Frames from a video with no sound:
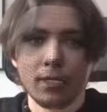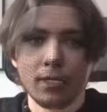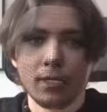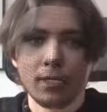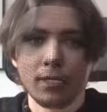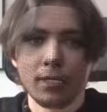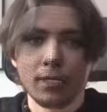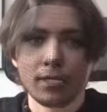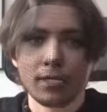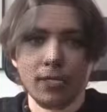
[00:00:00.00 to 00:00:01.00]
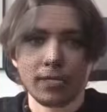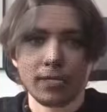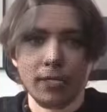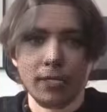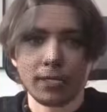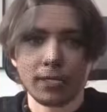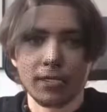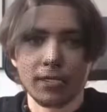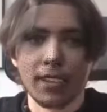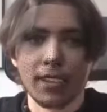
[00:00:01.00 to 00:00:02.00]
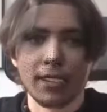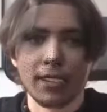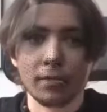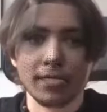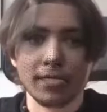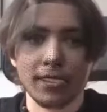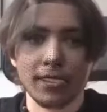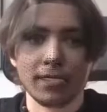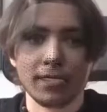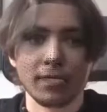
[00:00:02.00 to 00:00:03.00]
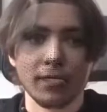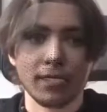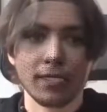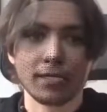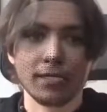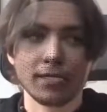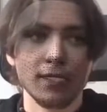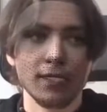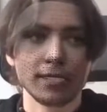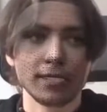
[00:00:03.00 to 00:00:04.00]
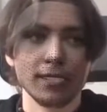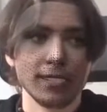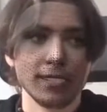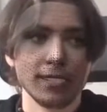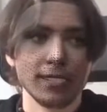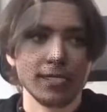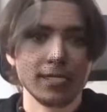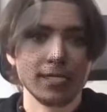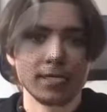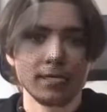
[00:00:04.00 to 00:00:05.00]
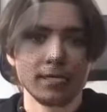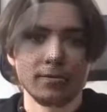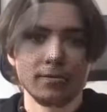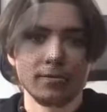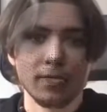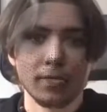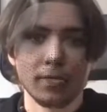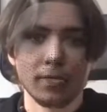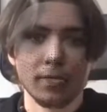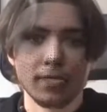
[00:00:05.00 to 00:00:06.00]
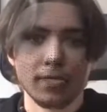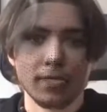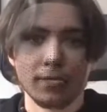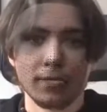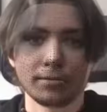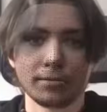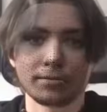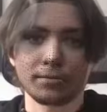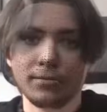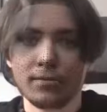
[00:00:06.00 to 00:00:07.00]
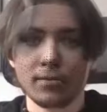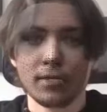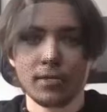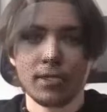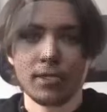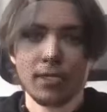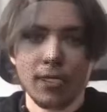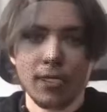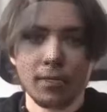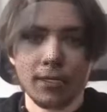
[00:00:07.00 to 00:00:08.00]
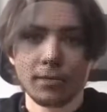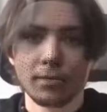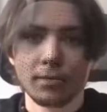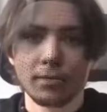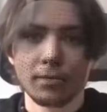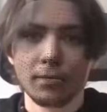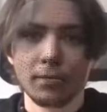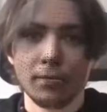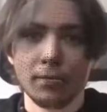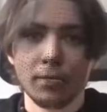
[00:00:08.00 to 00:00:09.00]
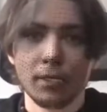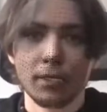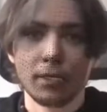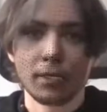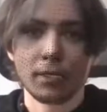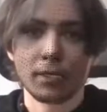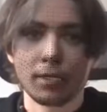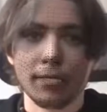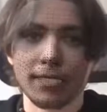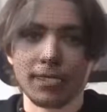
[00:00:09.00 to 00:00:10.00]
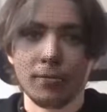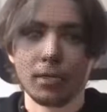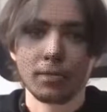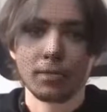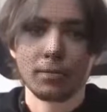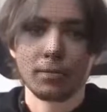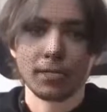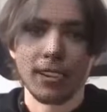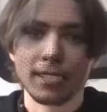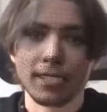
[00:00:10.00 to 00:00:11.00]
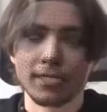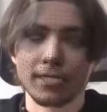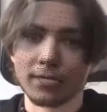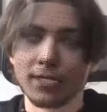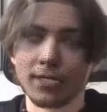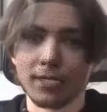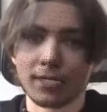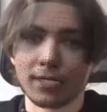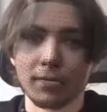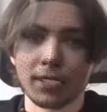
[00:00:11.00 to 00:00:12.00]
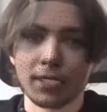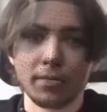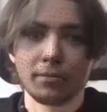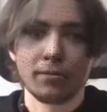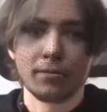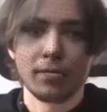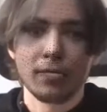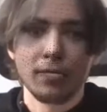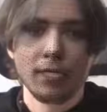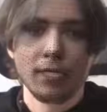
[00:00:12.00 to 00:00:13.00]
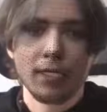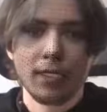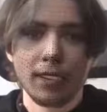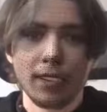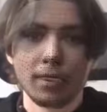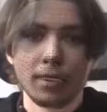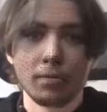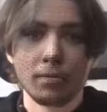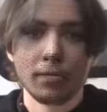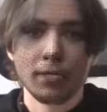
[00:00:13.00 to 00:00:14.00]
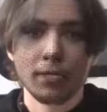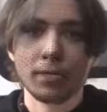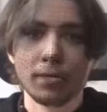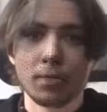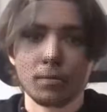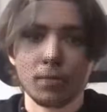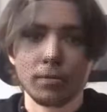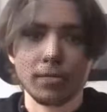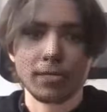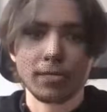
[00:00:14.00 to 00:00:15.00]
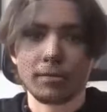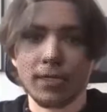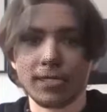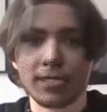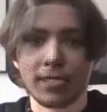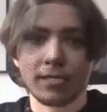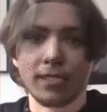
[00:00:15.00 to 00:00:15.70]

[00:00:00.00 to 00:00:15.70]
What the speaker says: the sunglasses mesh, and then it will be the scene the entire scene that it contains. Close it off now. There we go. We've built our basic component which has our sunglasses mesh in it. And now what we can do is we can move this basic